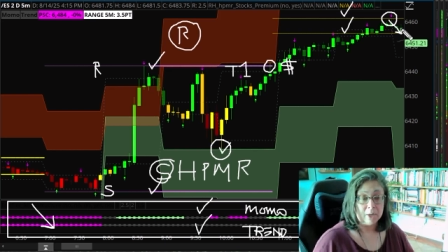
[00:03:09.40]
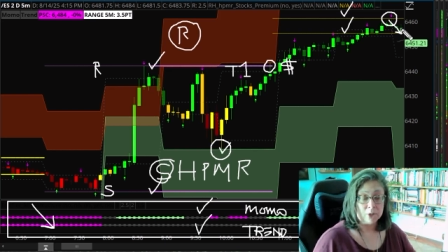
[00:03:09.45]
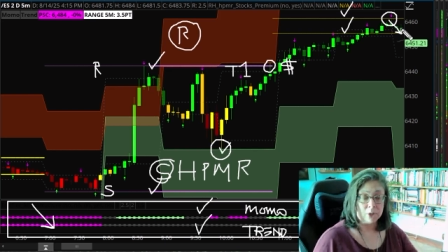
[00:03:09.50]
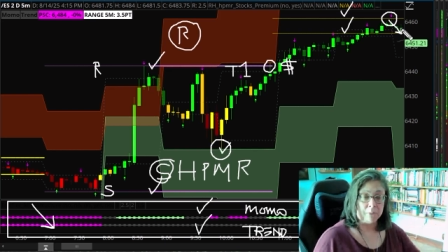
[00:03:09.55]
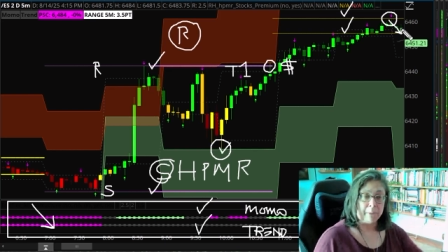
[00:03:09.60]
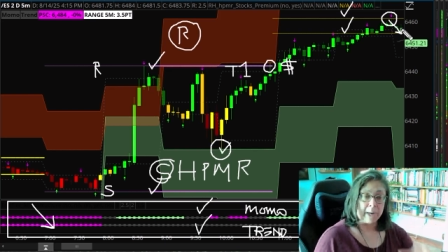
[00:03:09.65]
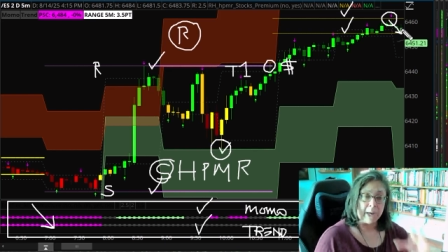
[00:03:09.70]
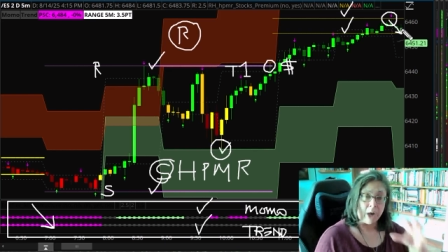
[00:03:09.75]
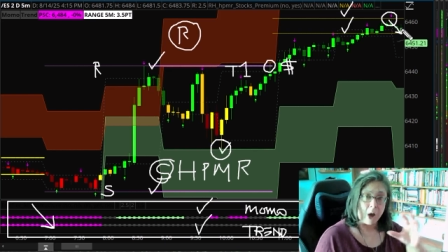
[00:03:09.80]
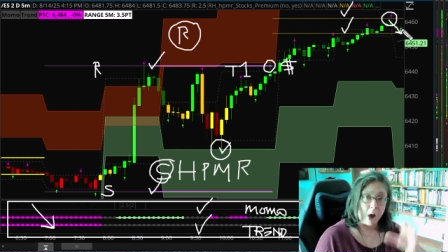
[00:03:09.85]
So
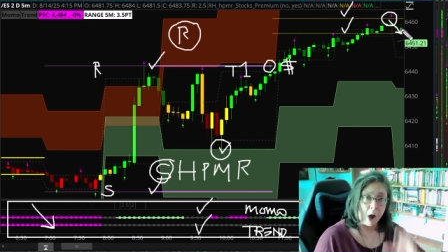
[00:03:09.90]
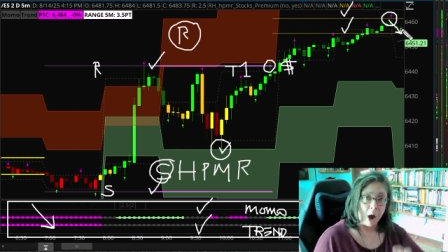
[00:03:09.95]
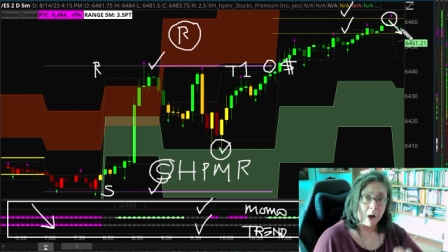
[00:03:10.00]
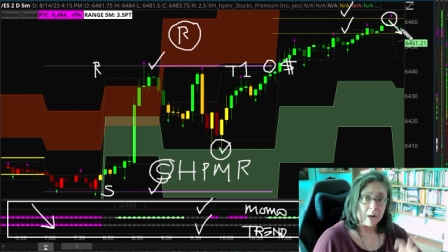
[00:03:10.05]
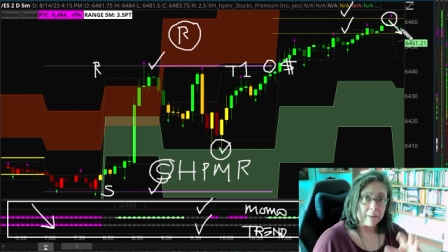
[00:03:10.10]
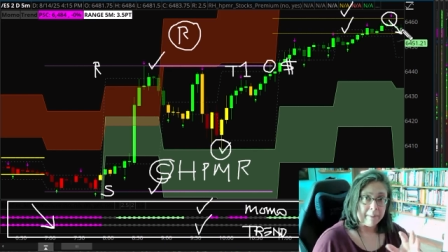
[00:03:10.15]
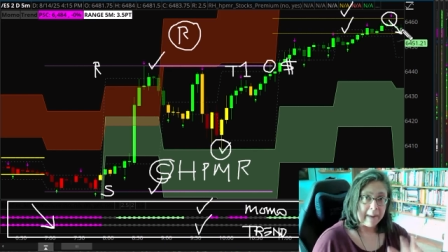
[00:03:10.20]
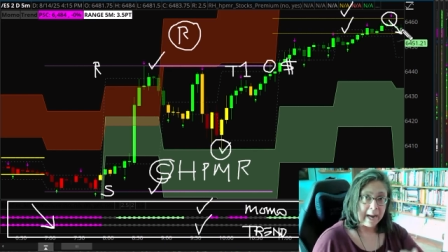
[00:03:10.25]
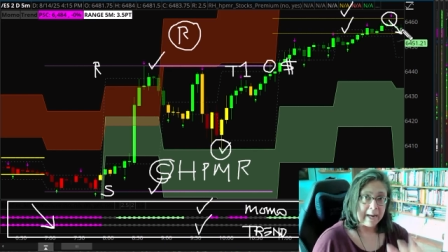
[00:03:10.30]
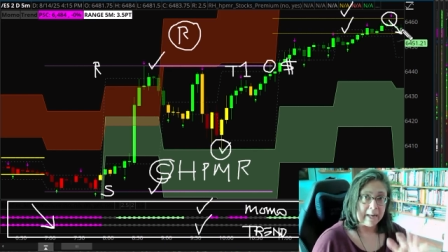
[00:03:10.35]
by
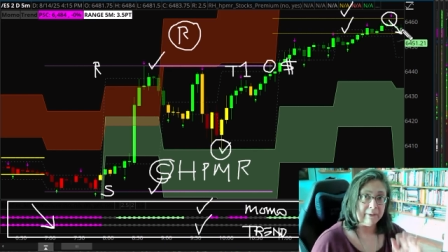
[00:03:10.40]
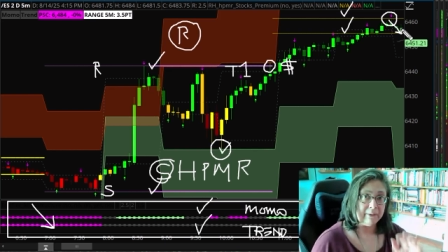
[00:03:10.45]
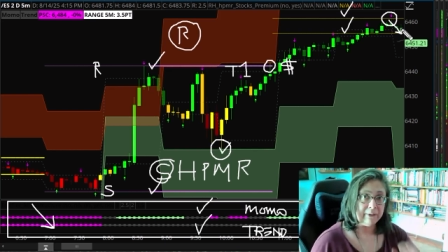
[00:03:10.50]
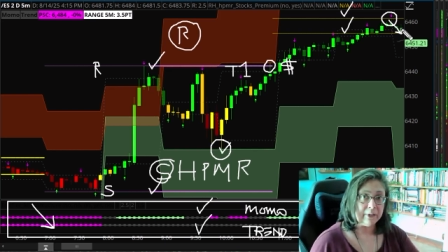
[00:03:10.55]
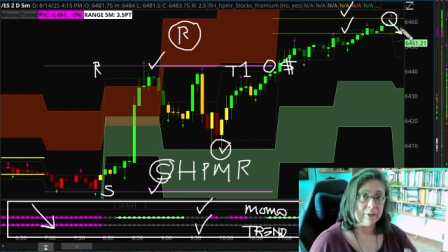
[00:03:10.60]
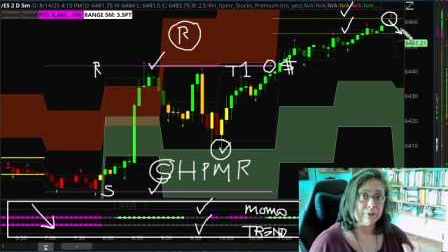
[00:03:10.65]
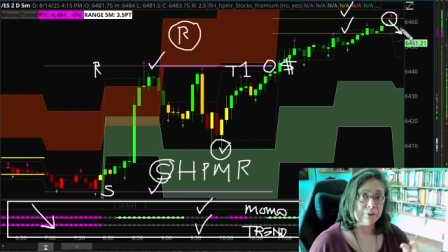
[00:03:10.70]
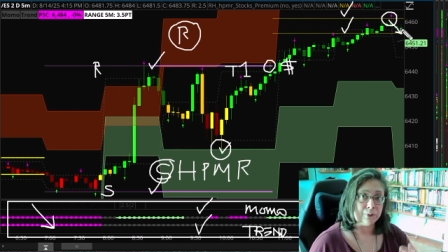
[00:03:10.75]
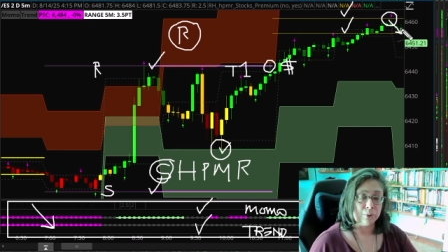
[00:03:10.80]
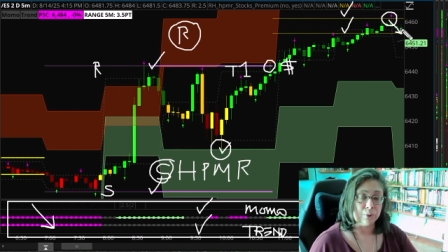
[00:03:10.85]
automating
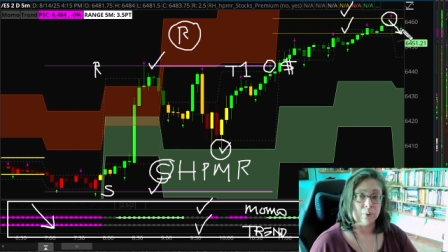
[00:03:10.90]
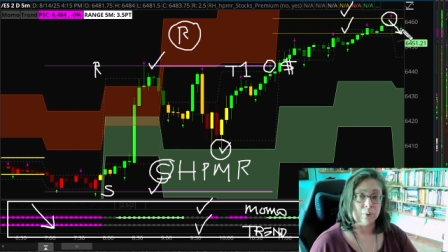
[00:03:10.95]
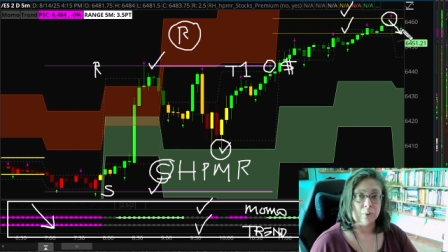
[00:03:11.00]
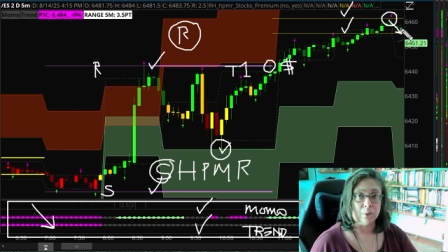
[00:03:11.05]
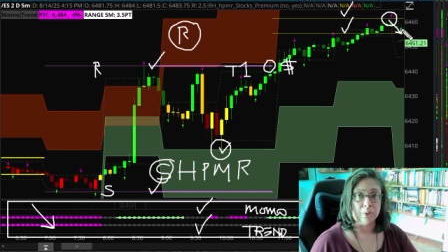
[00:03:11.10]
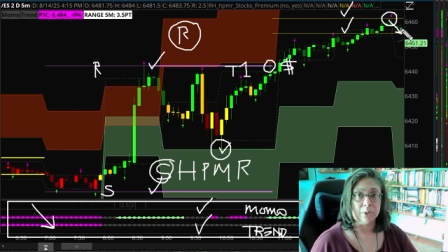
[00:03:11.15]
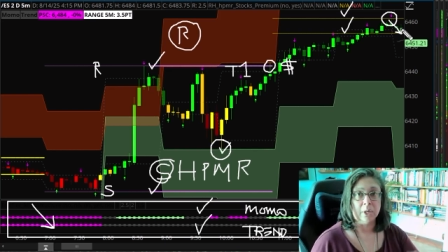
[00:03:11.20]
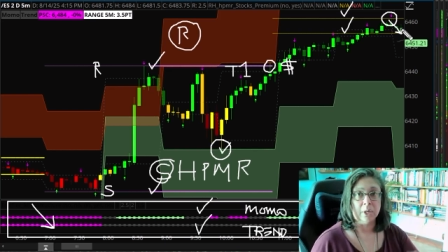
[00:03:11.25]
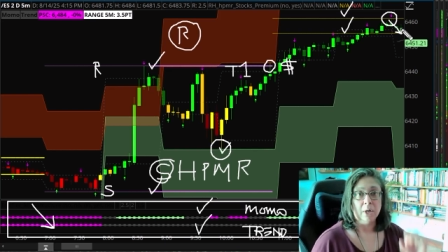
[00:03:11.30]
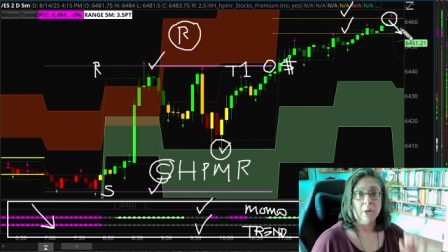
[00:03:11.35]
these
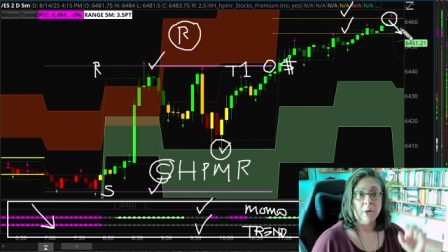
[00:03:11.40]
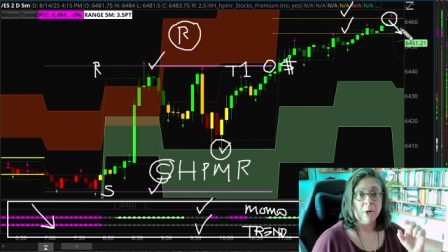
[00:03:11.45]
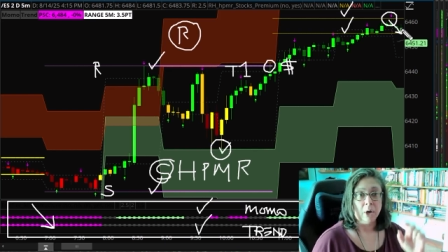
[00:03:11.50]
tools